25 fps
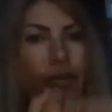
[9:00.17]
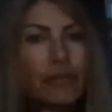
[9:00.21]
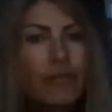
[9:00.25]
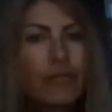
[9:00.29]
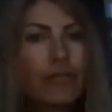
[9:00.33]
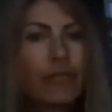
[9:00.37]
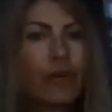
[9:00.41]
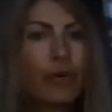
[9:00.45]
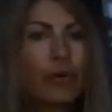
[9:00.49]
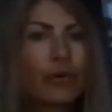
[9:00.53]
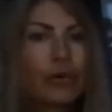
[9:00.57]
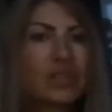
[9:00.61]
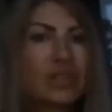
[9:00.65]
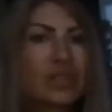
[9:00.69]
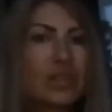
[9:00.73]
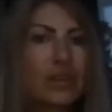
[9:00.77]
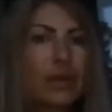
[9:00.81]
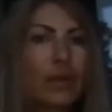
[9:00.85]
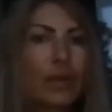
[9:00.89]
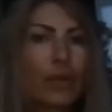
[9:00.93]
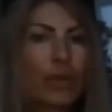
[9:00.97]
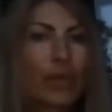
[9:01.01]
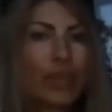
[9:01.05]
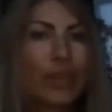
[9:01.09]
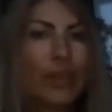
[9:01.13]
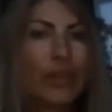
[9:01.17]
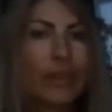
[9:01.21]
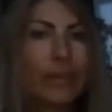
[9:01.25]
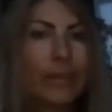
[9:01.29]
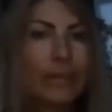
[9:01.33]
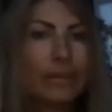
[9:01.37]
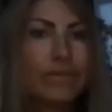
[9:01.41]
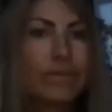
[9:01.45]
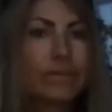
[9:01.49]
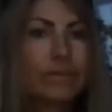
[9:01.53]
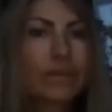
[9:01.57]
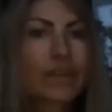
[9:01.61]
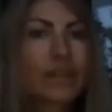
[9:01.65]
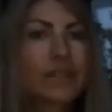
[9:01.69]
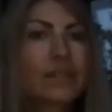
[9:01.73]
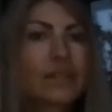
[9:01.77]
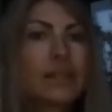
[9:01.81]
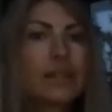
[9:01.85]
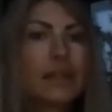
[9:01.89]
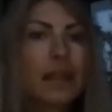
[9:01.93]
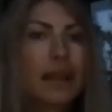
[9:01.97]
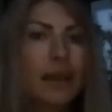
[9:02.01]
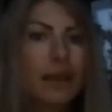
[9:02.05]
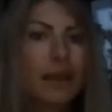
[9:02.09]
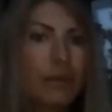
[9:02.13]
focusing within,
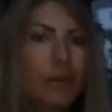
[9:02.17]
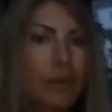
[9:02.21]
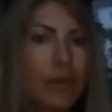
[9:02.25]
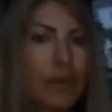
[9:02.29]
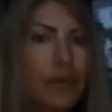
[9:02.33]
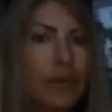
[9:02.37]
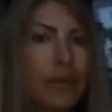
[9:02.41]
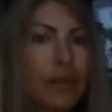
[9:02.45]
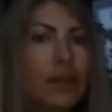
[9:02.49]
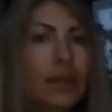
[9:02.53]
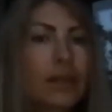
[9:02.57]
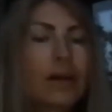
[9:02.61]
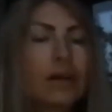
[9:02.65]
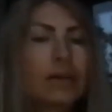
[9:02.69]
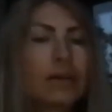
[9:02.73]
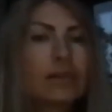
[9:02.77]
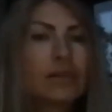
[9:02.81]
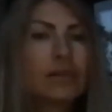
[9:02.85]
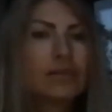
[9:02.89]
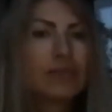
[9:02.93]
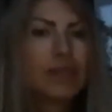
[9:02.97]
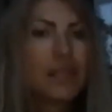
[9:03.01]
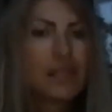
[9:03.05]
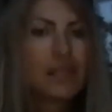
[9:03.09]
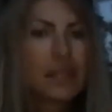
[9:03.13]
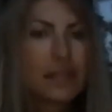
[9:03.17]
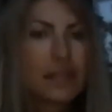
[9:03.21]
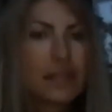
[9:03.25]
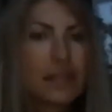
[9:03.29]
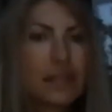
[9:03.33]
staying within, cultivating